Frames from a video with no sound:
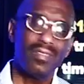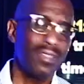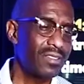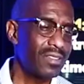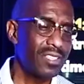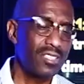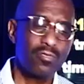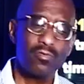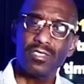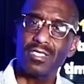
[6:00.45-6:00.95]

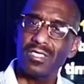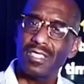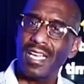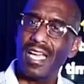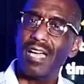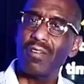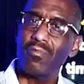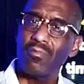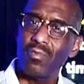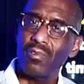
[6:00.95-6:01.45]
that this was
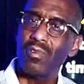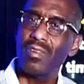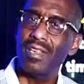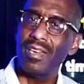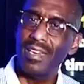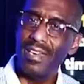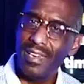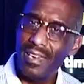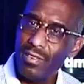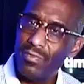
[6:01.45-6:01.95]
not
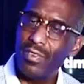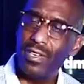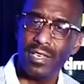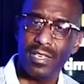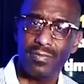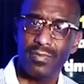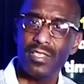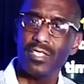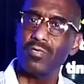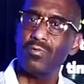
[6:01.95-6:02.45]
really
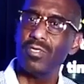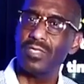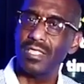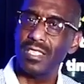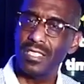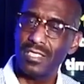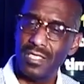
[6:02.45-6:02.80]
living, this was